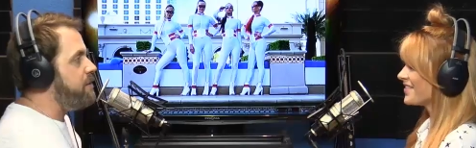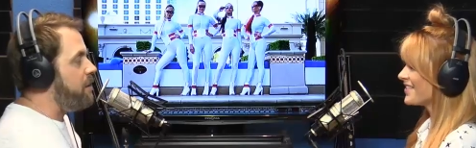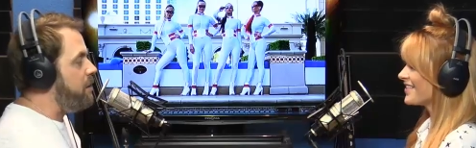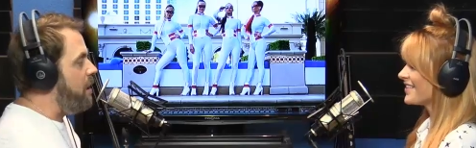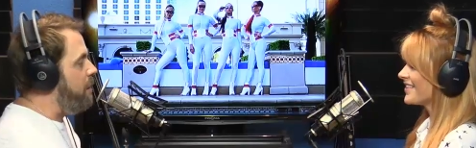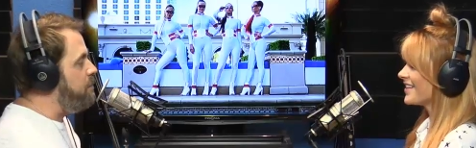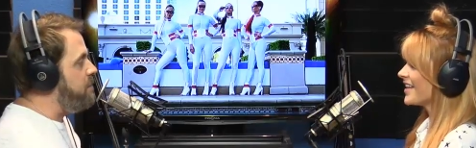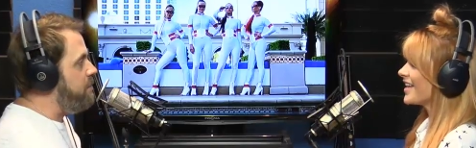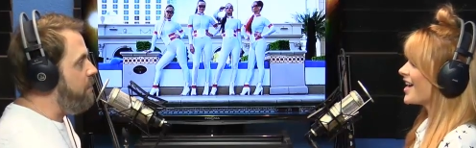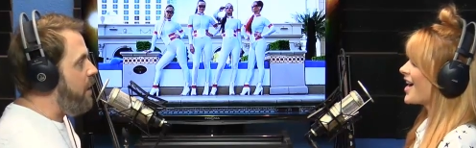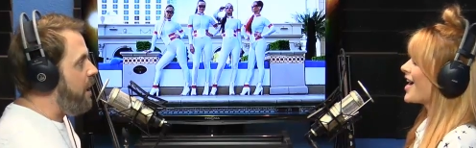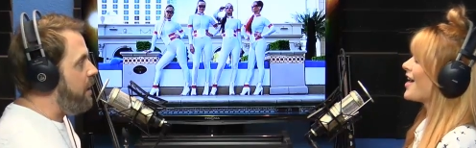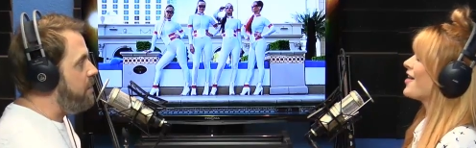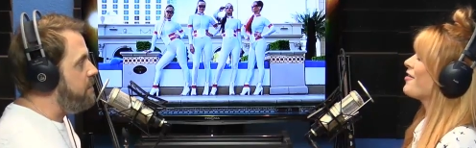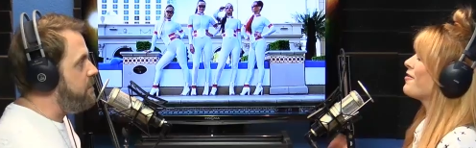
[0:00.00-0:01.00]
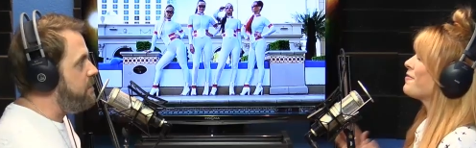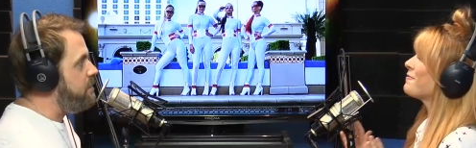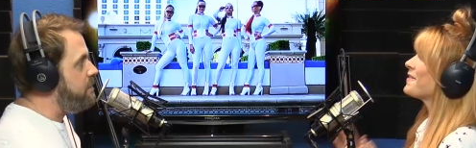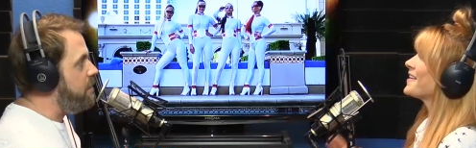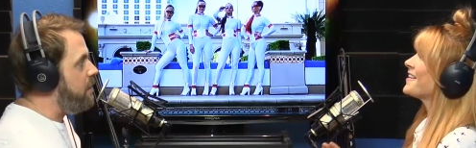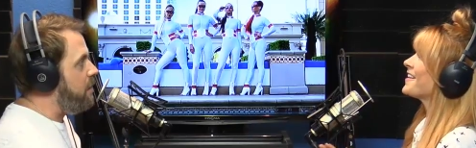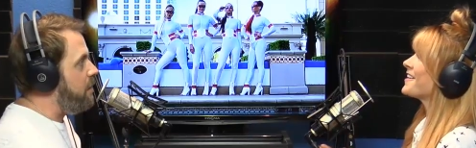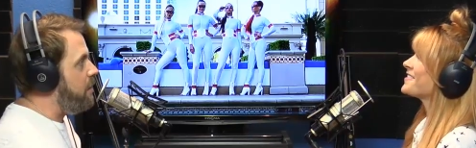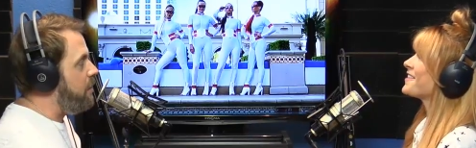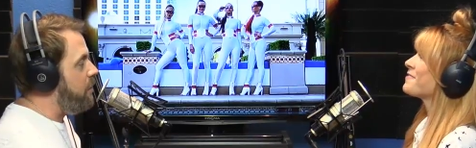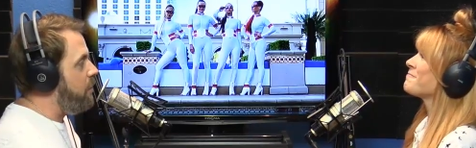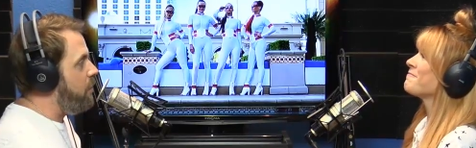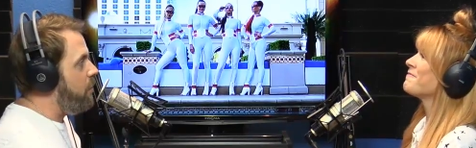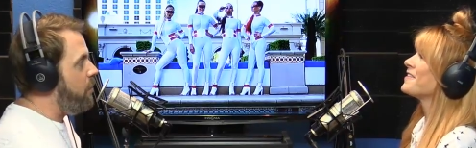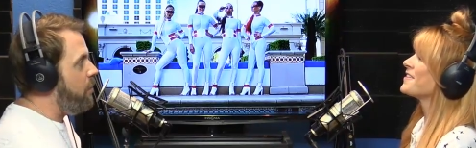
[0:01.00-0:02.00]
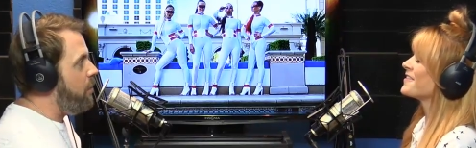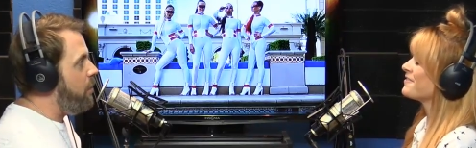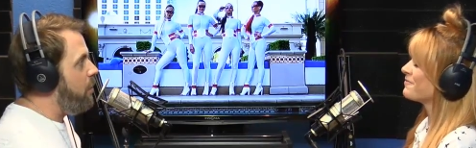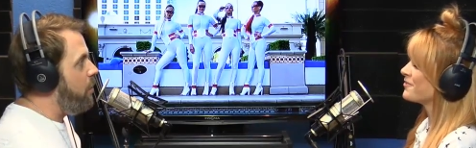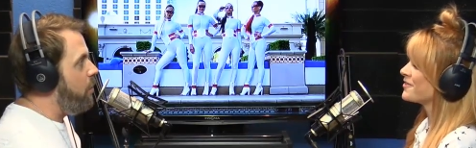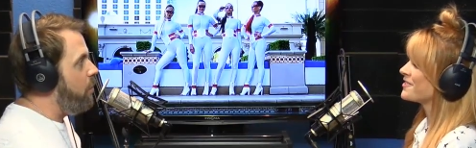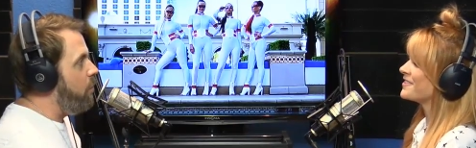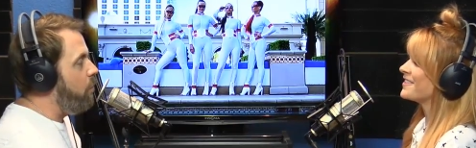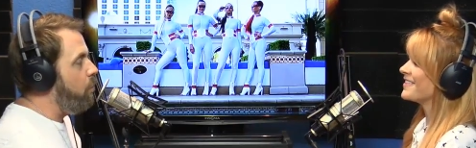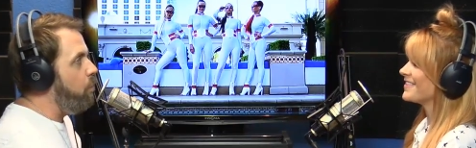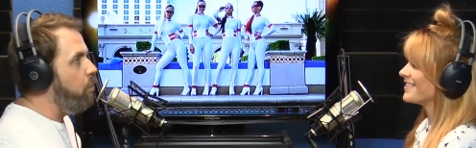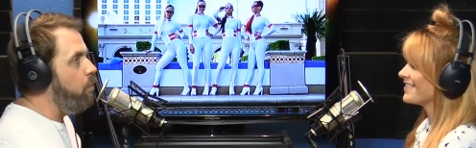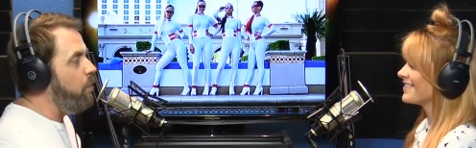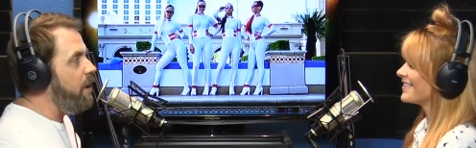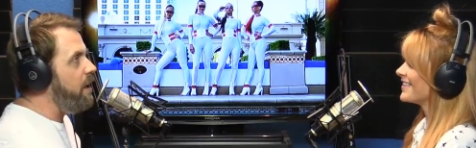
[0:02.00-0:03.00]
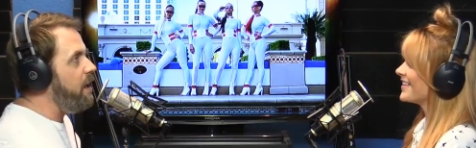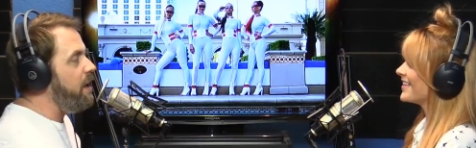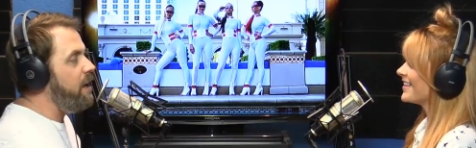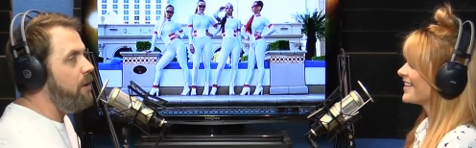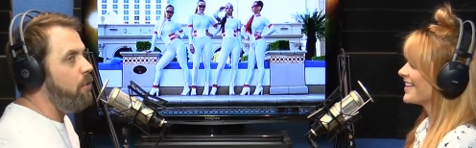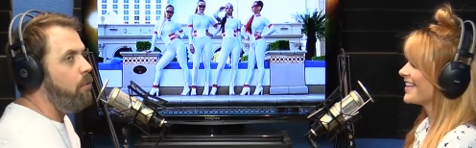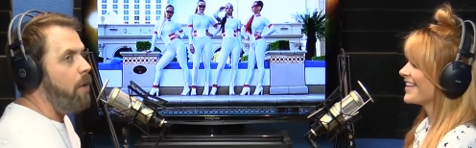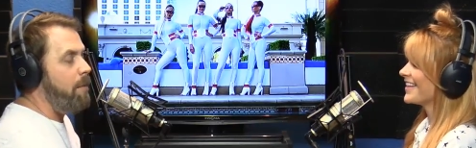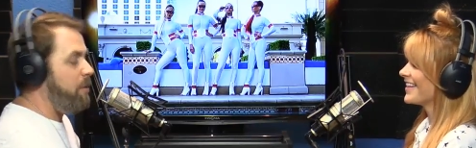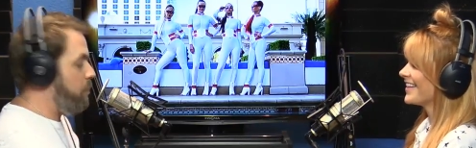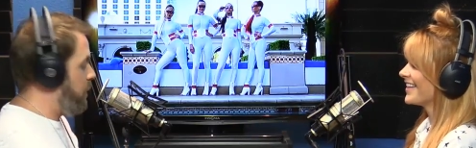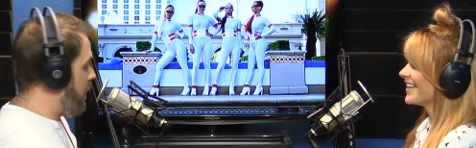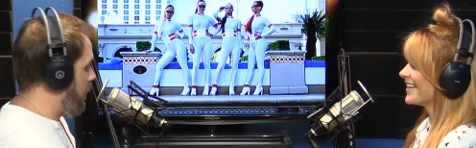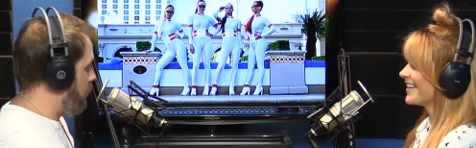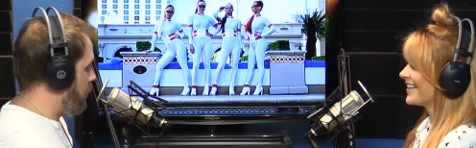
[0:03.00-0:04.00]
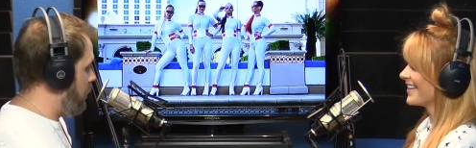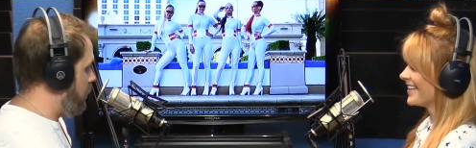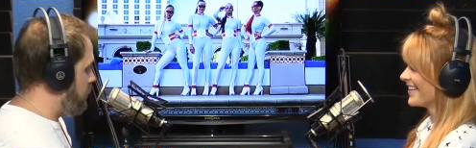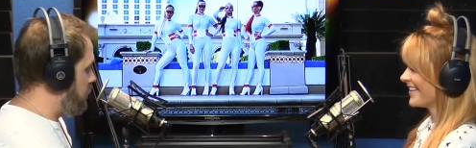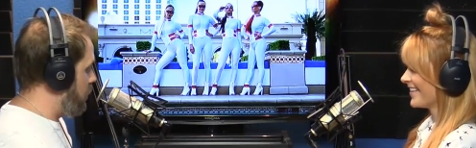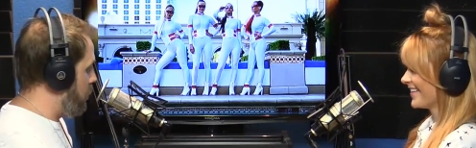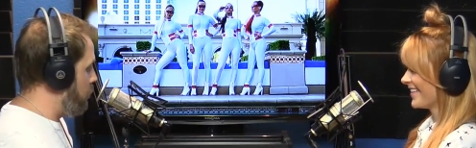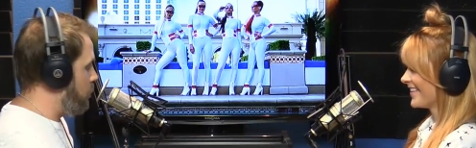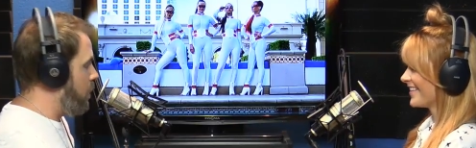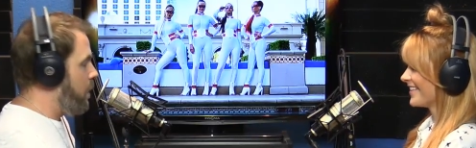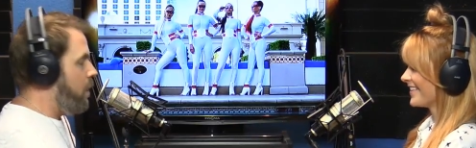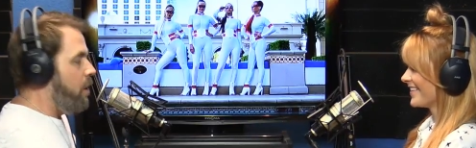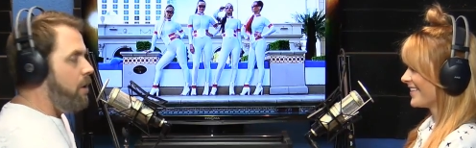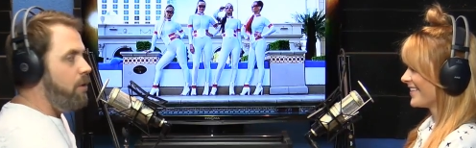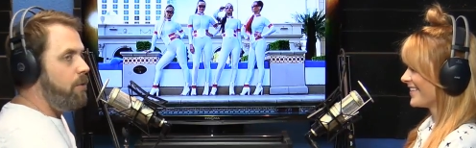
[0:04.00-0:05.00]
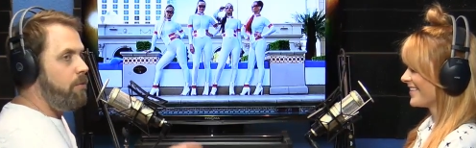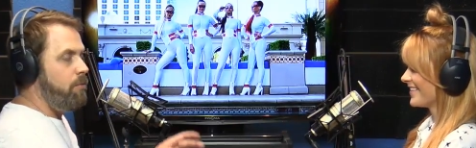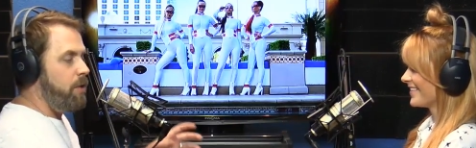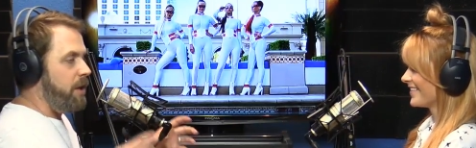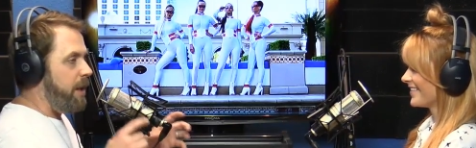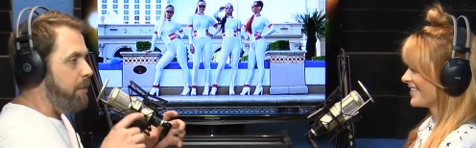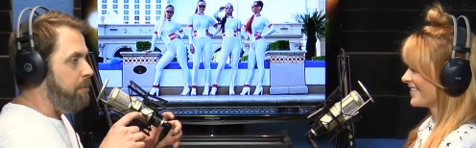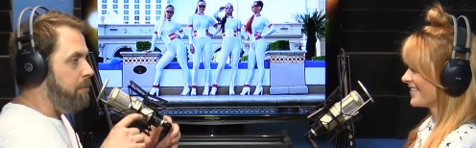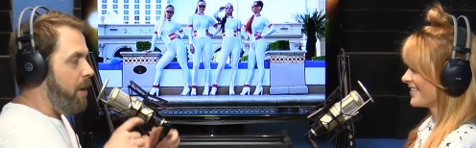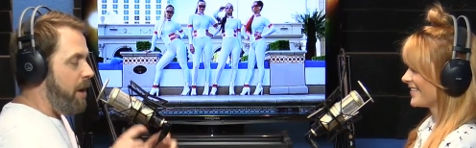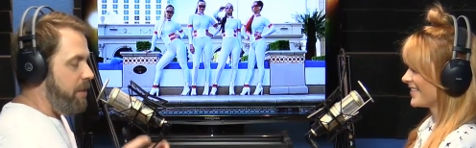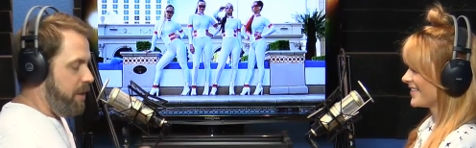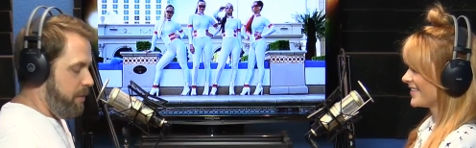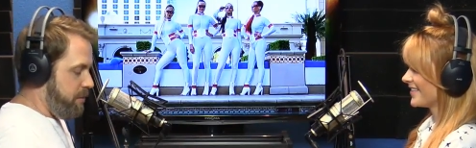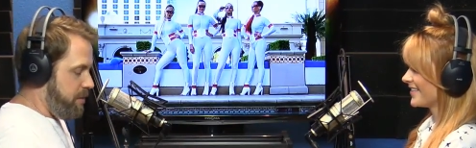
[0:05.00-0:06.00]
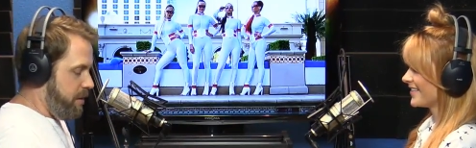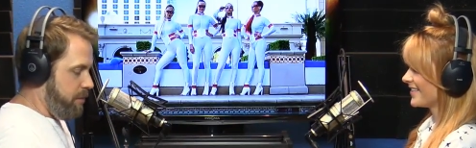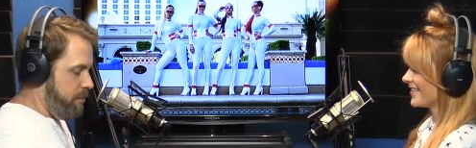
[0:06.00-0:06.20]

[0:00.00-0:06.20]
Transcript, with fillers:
Speaker 1: clubs in Vegas. Oh
Speaker 2: my gosh, I'm very fortunate.
Speaker 1: We, I mean, we had one of those little like I think it was a